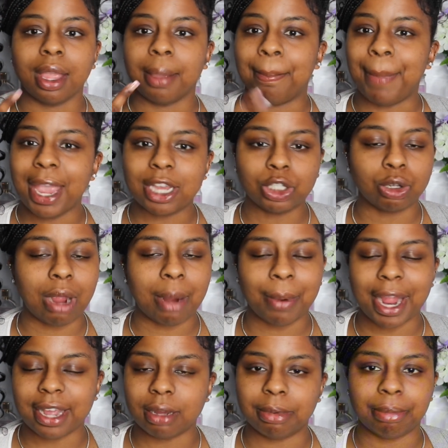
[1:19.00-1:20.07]
make sure I
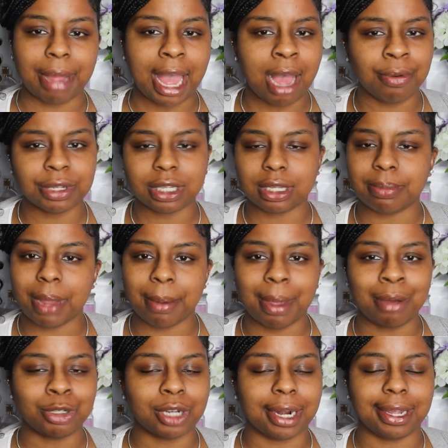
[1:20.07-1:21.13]
rack up them hours because baby,
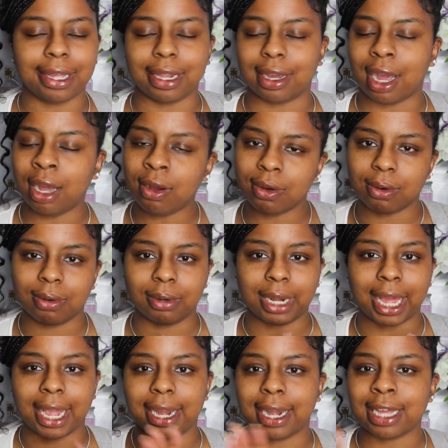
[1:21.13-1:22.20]
I was trying to get on.
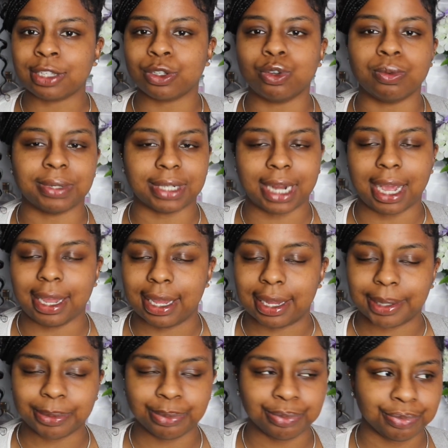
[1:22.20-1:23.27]
Like that school was not
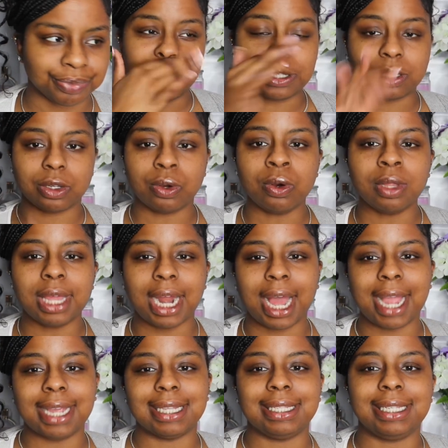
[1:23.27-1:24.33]
it. The school that
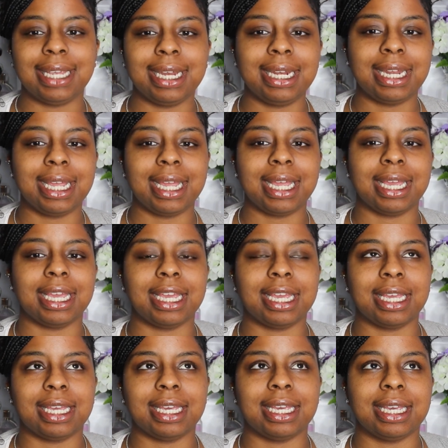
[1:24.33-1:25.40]
I attended
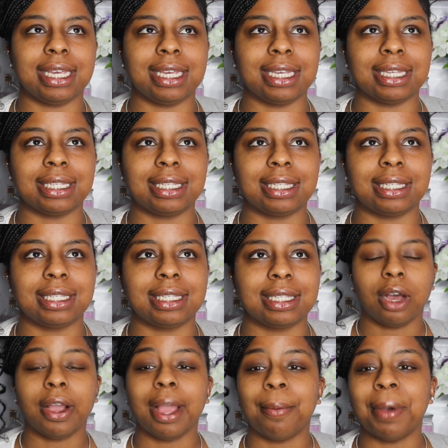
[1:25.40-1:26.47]
is
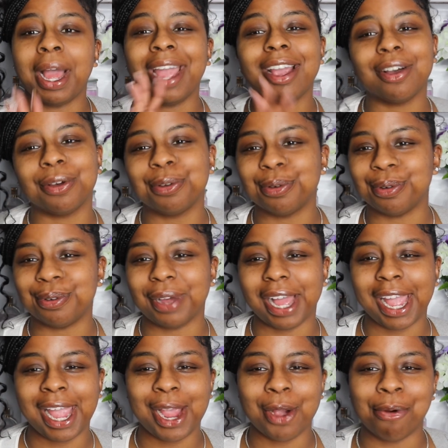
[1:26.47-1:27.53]
okay. Well, I ain't gonna
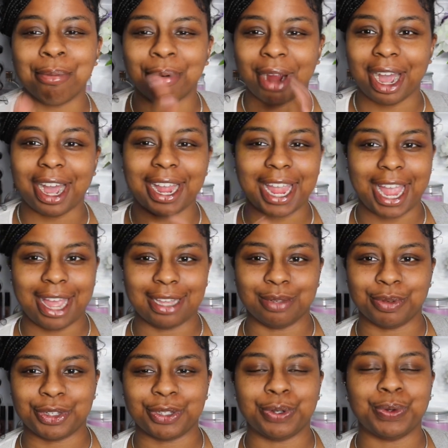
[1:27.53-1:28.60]
I ain't gonna broadcast
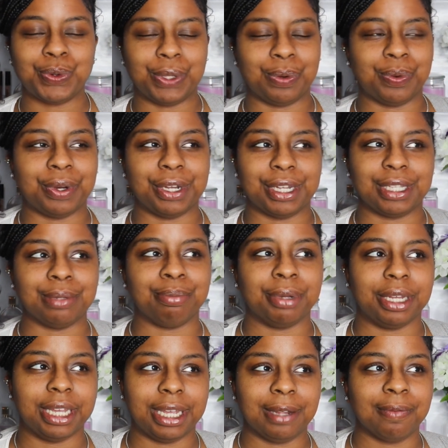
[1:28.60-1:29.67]
what school it was,
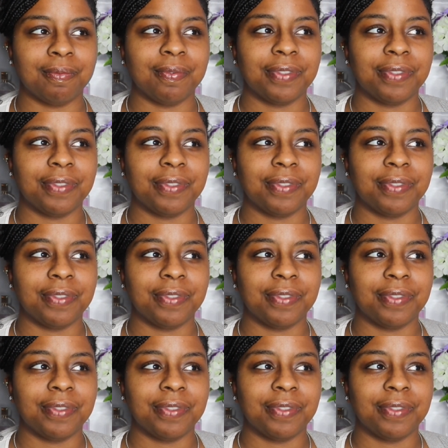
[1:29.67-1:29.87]
but